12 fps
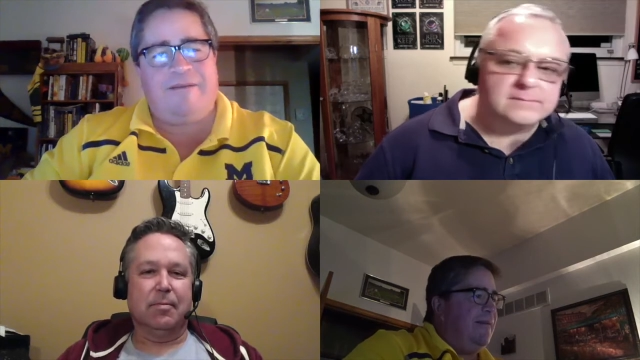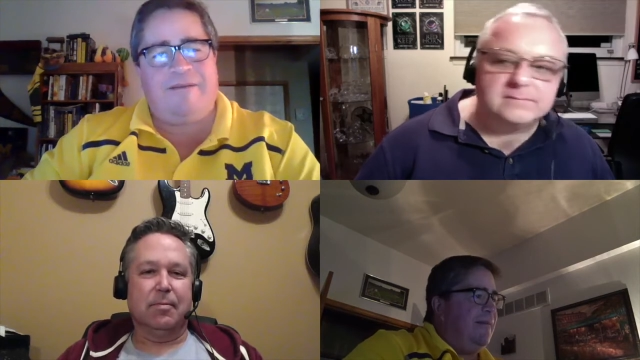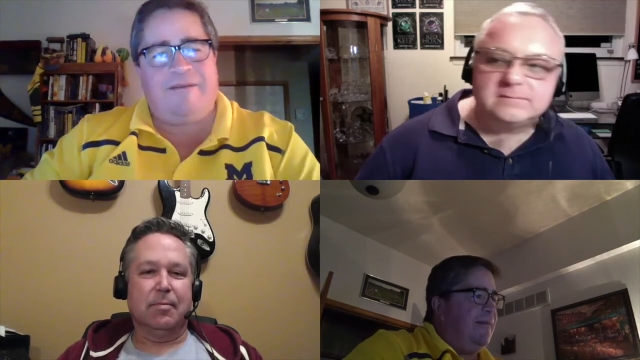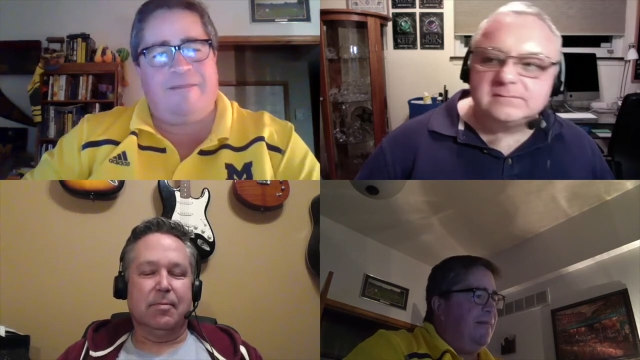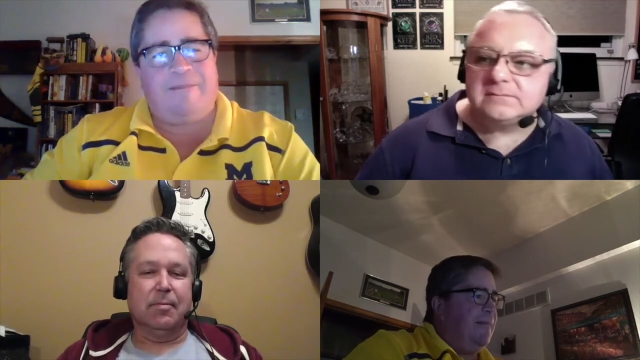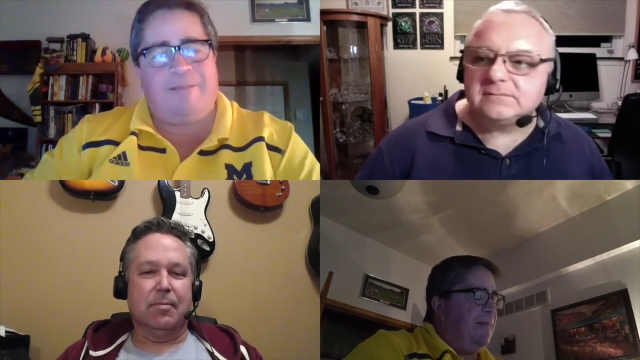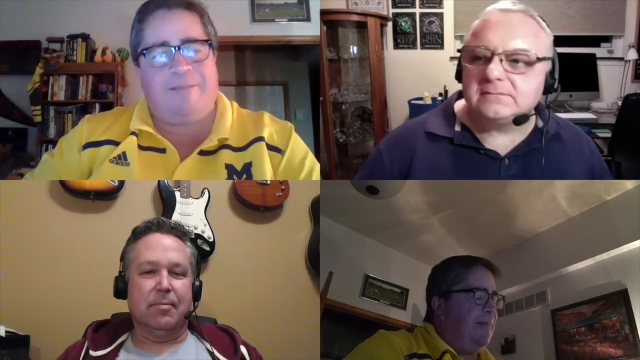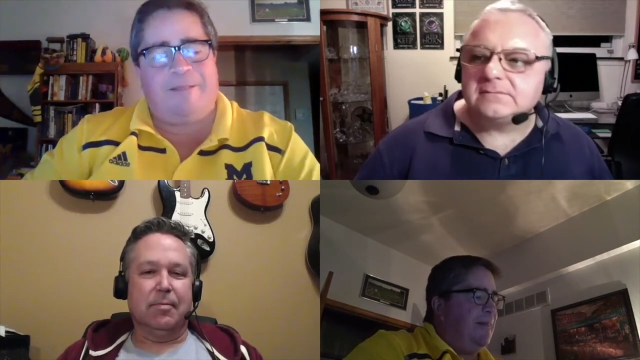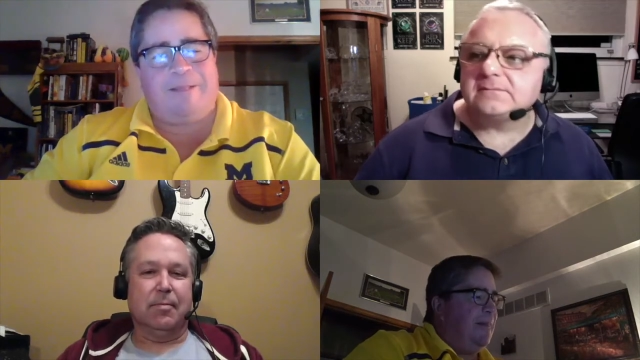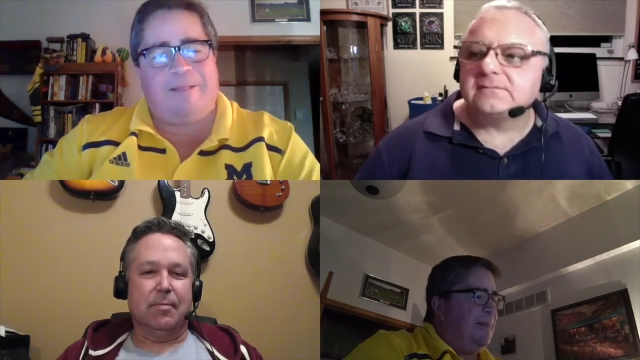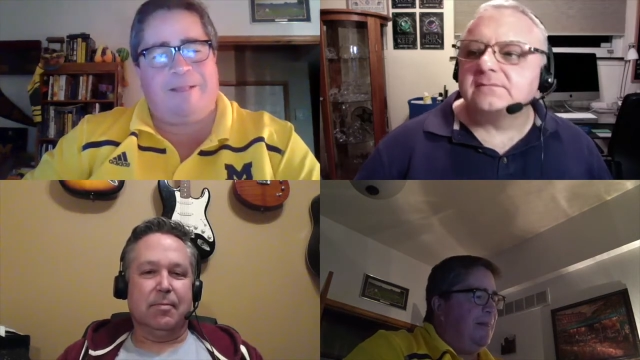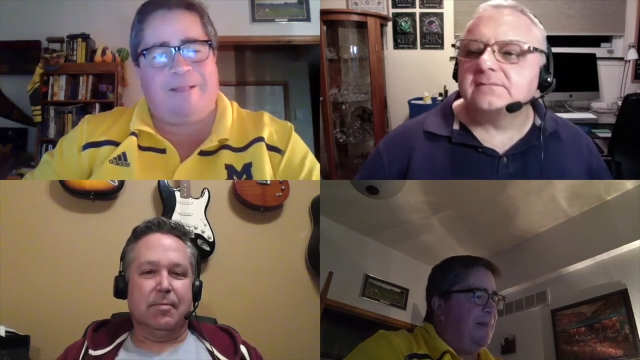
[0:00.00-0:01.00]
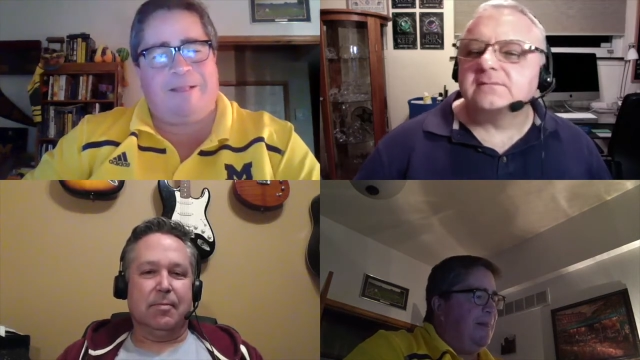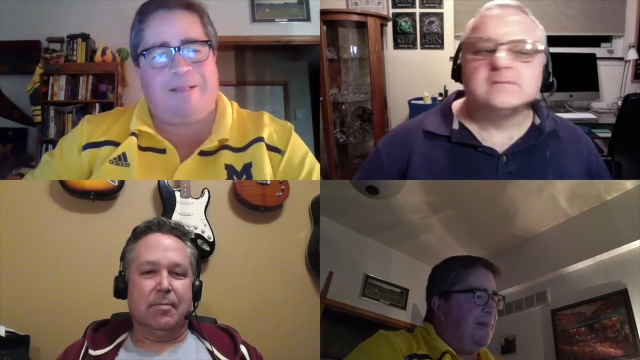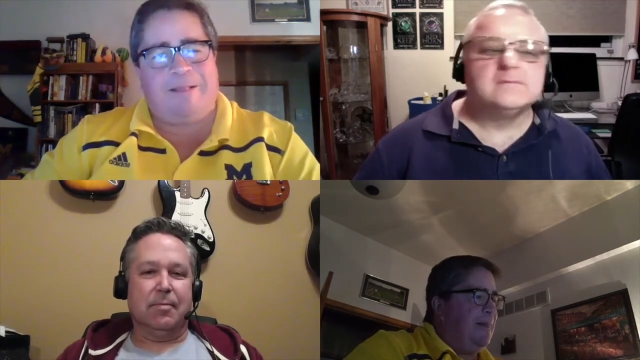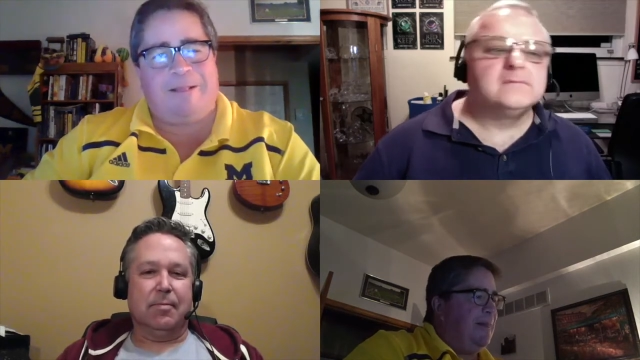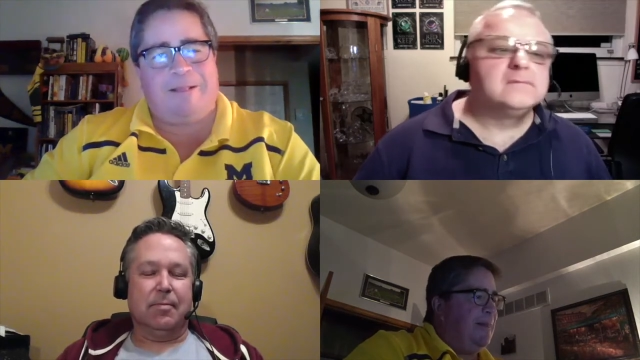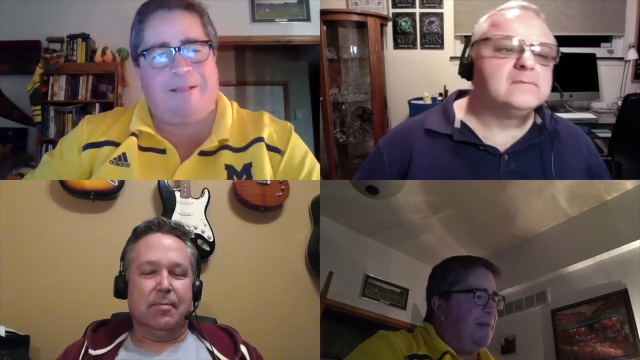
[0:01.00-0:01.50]

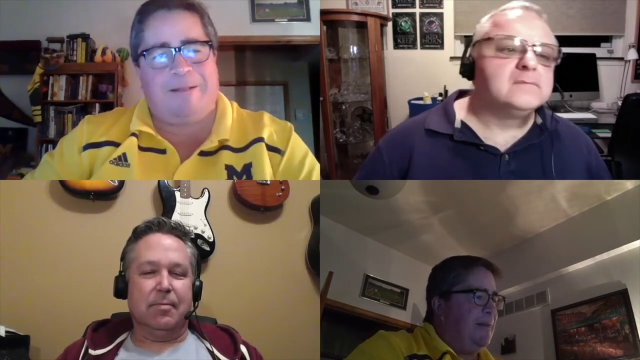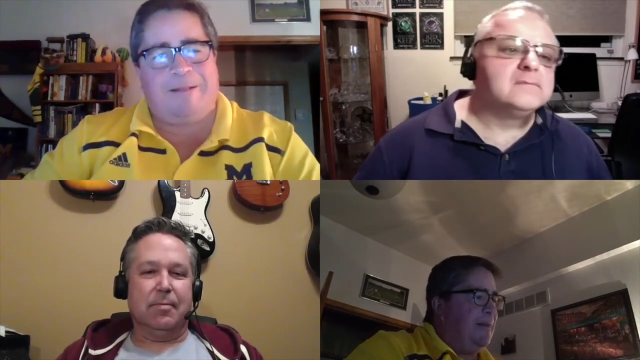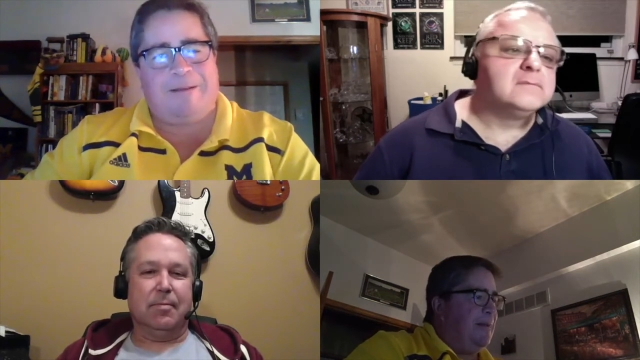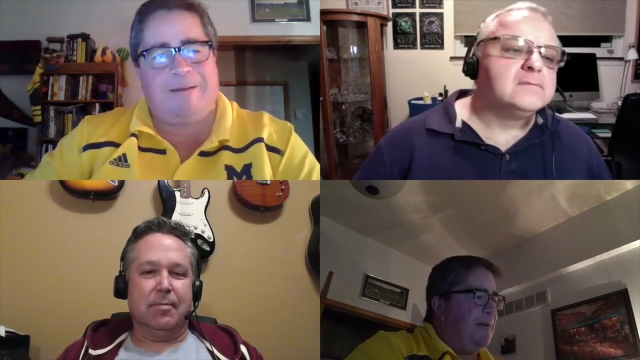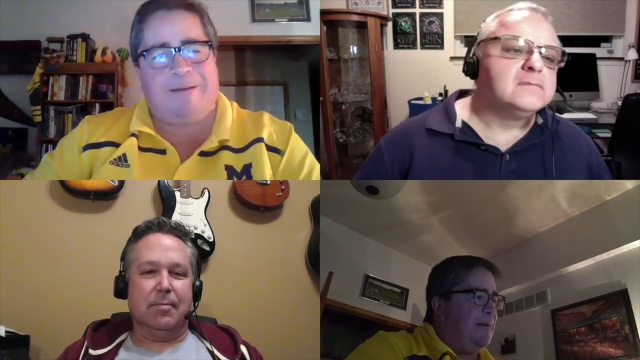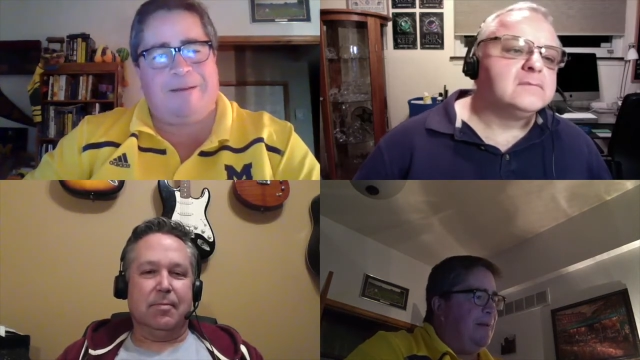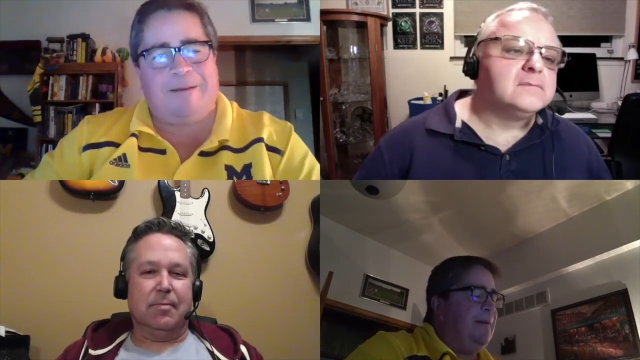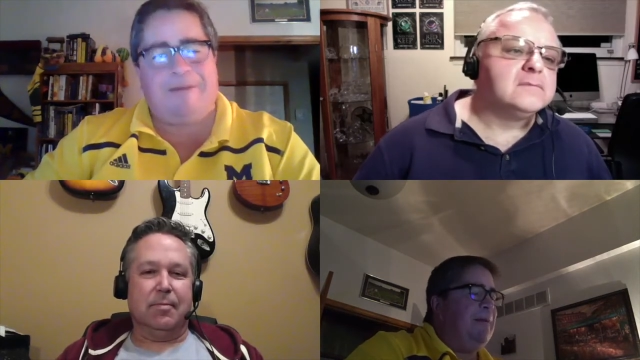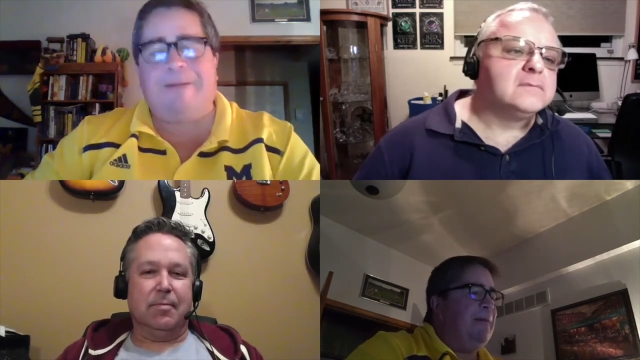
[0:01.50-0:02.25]
[no speech]